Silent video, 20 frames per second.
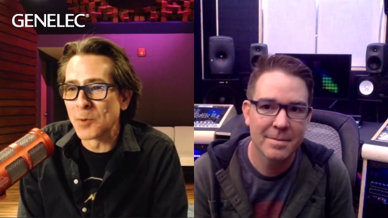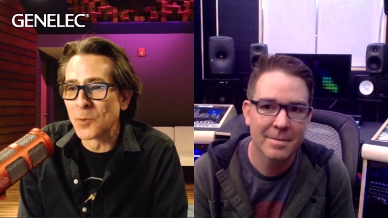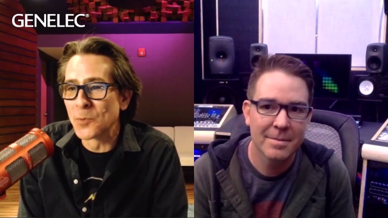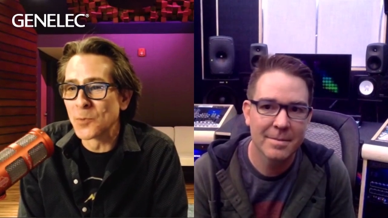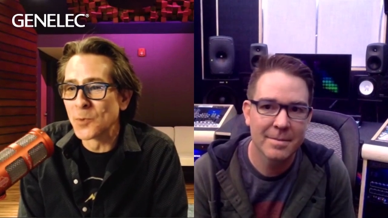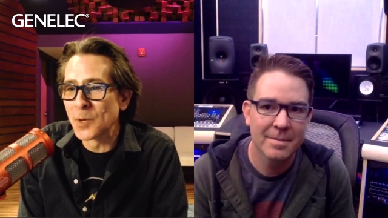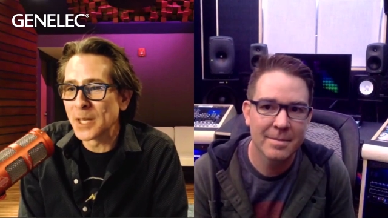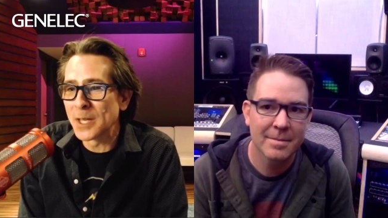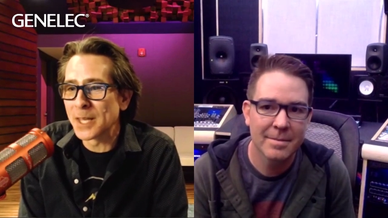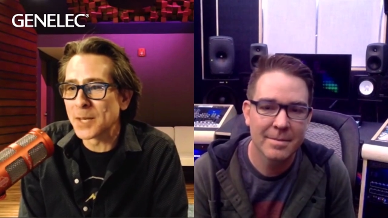Speaker 1: But
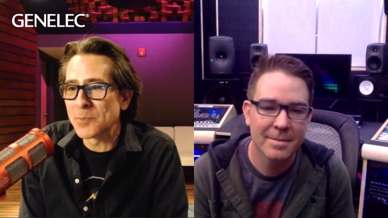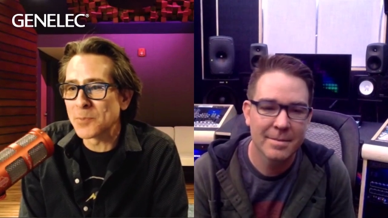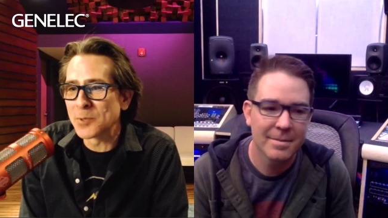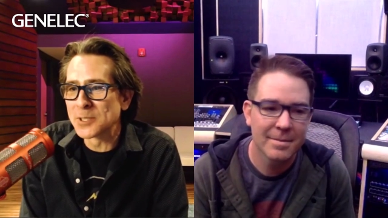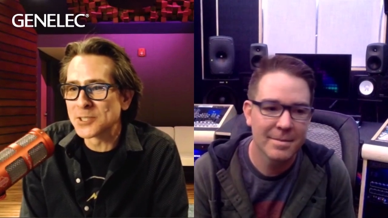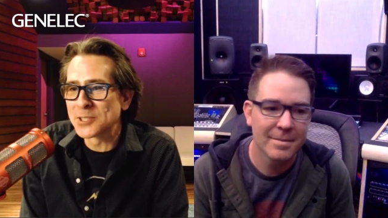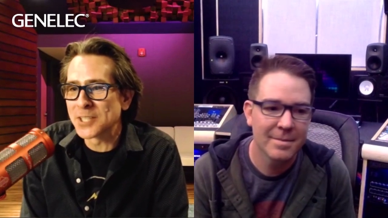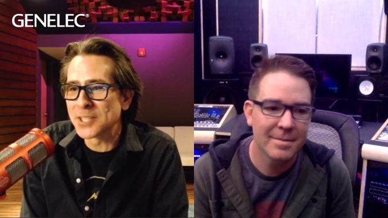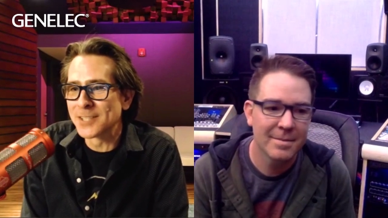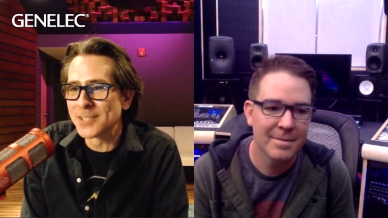really
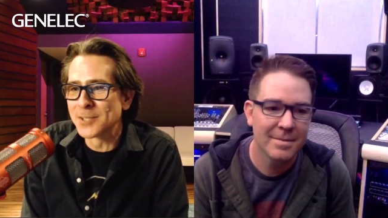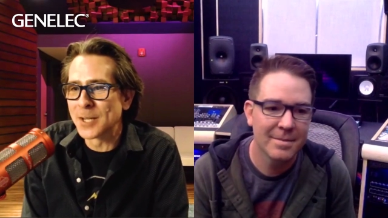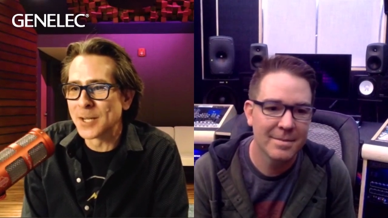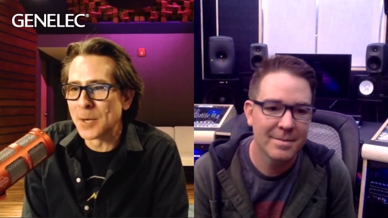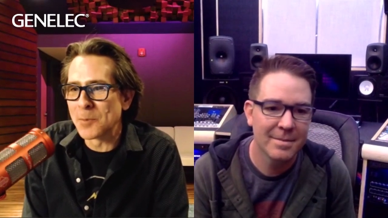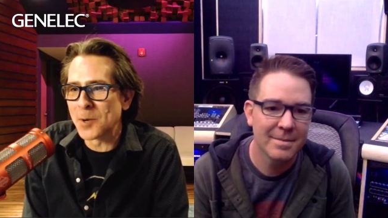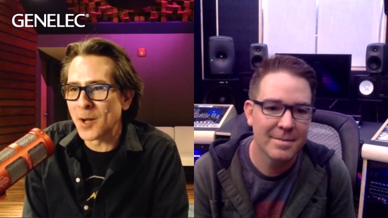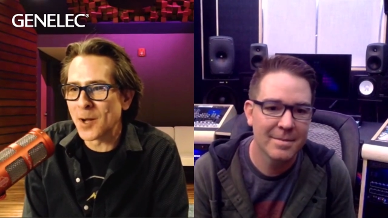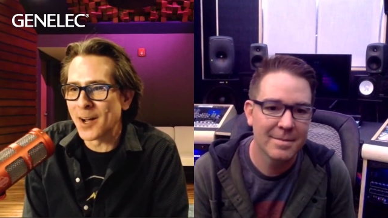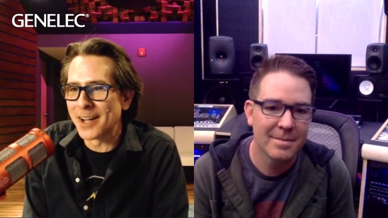appreciate you
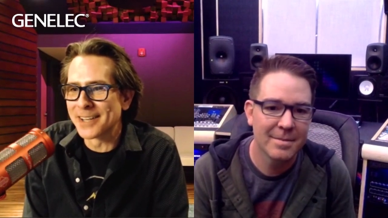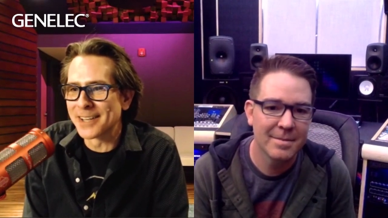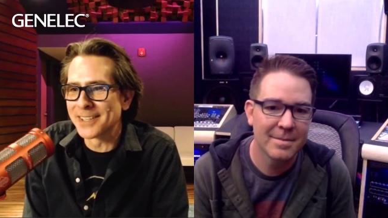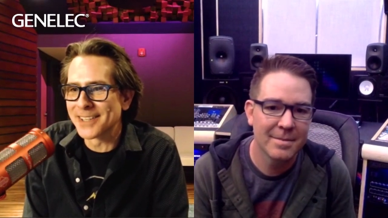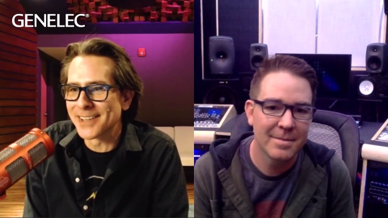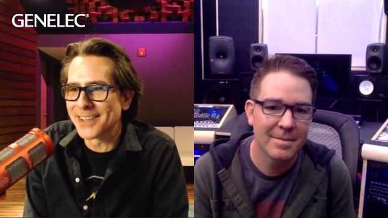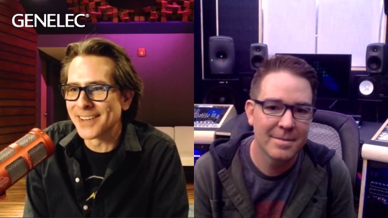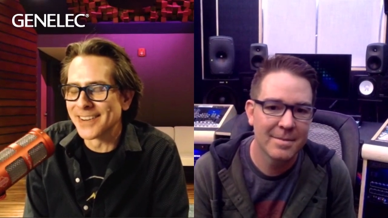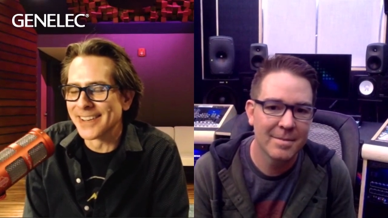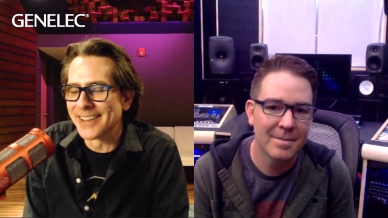coming on
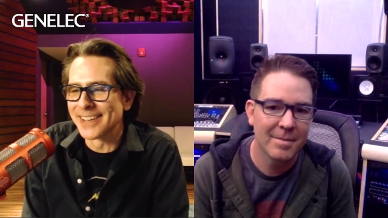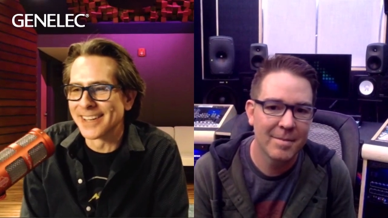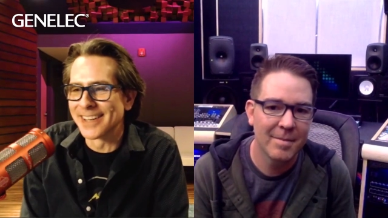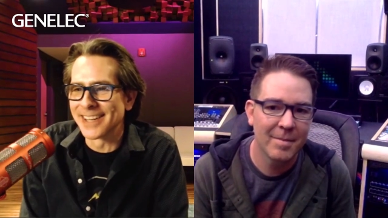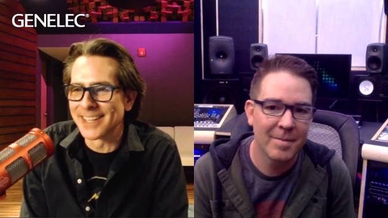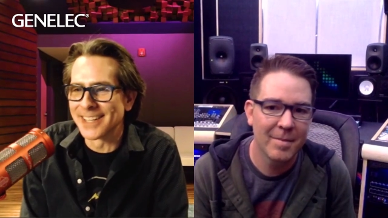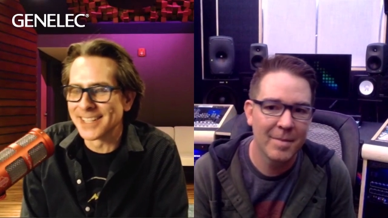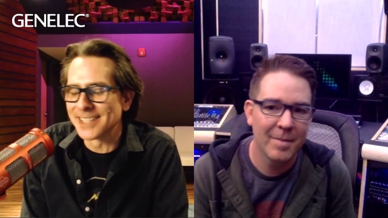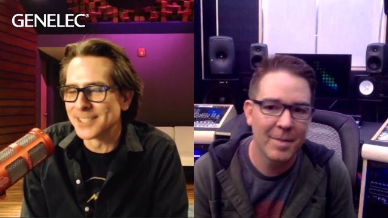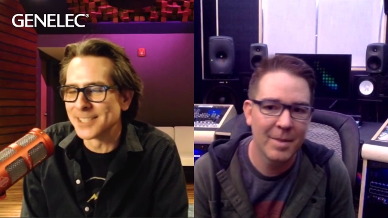here and
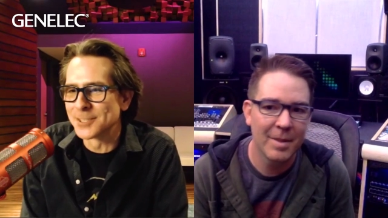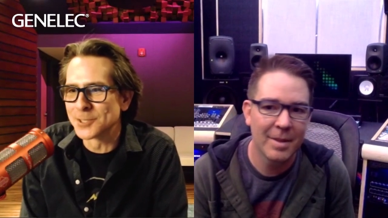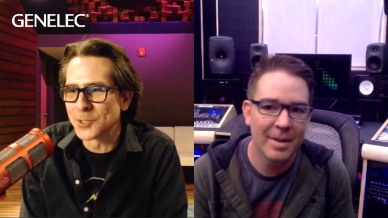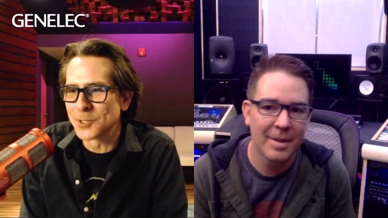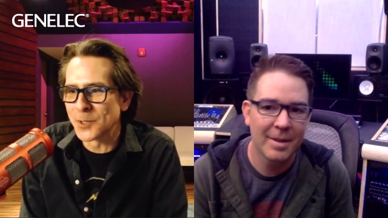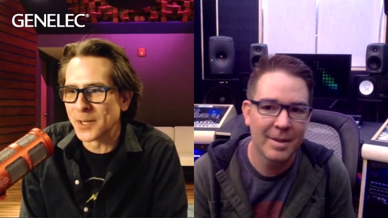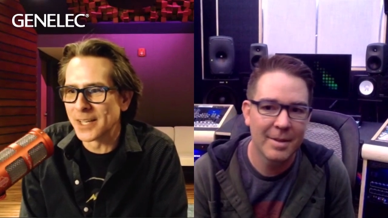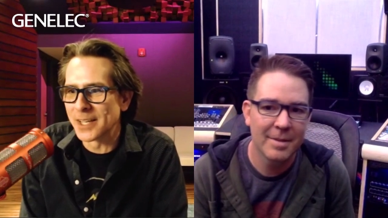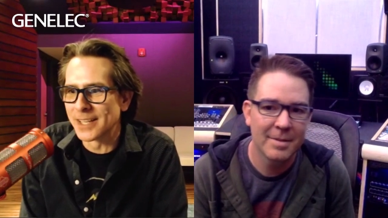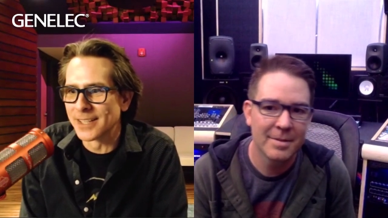uh,
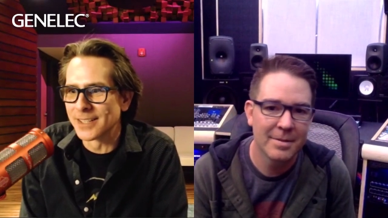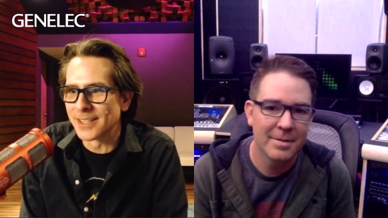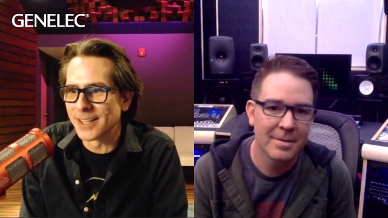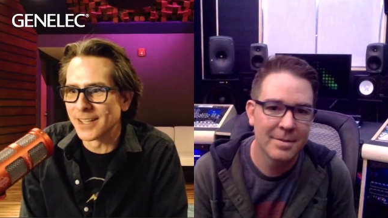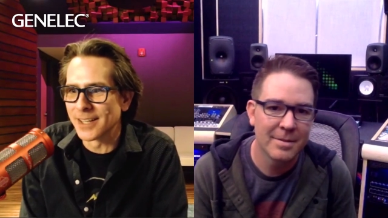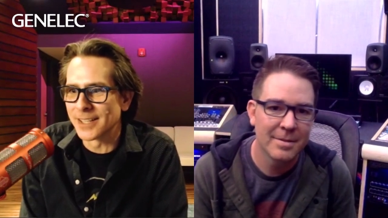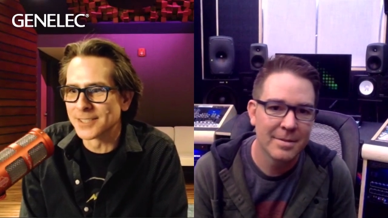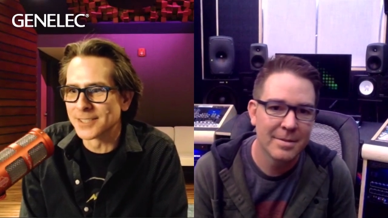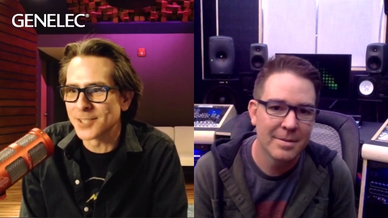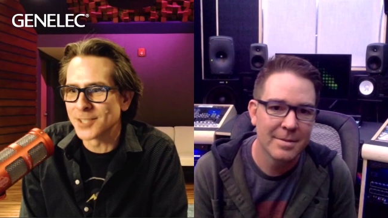enjoying
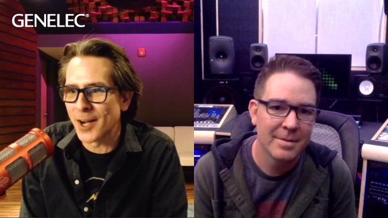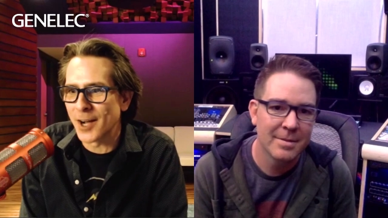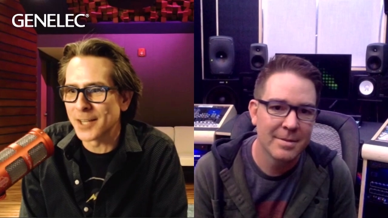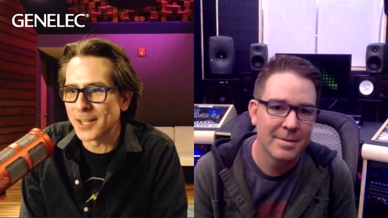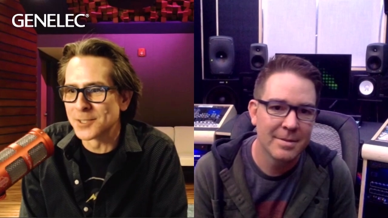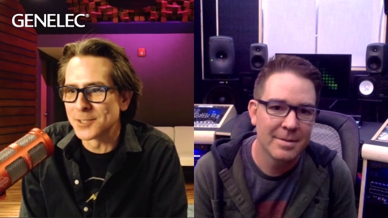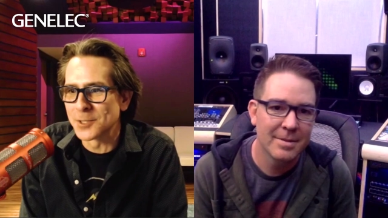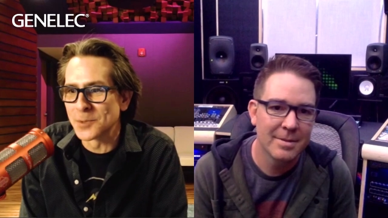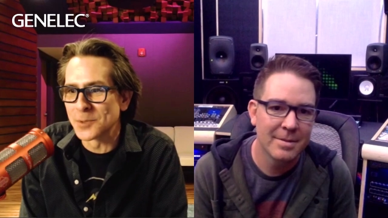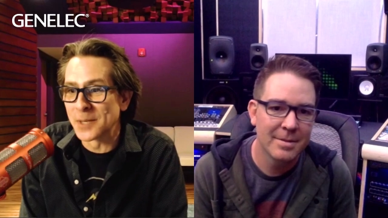uh,
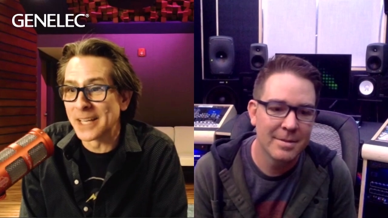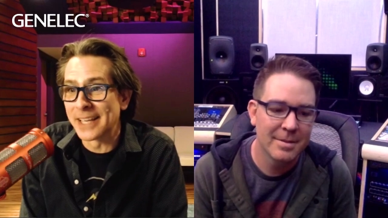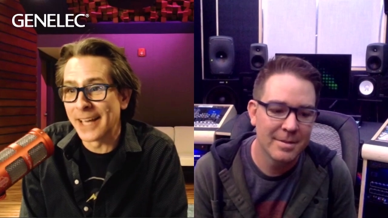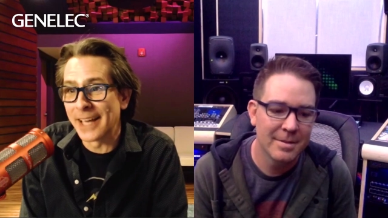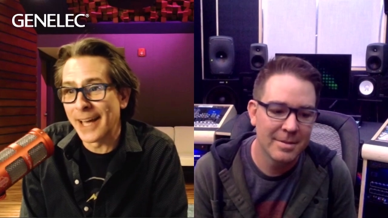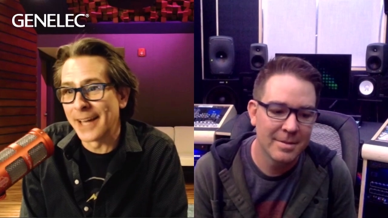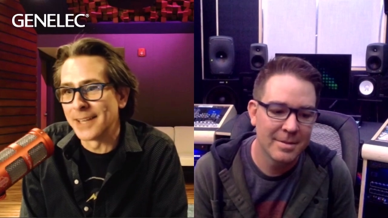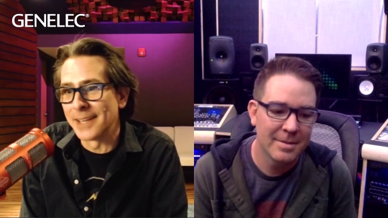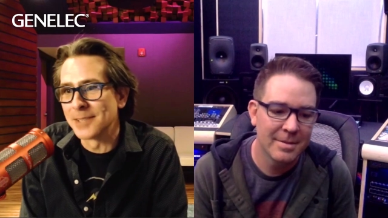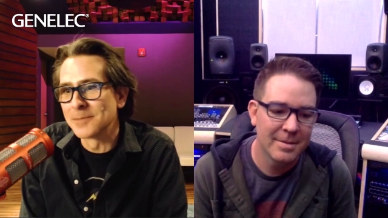talking to you
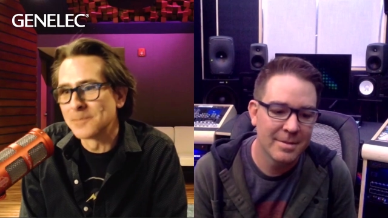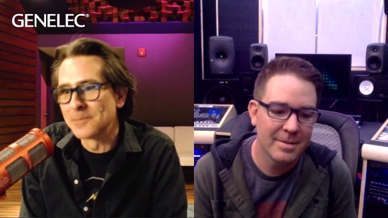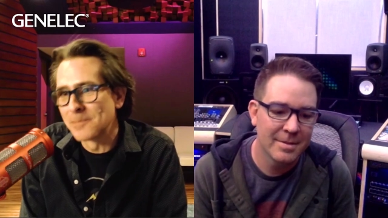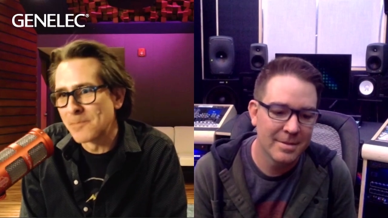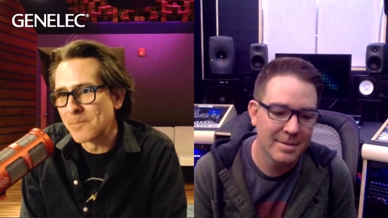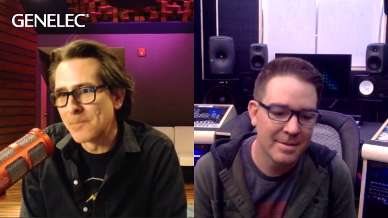again.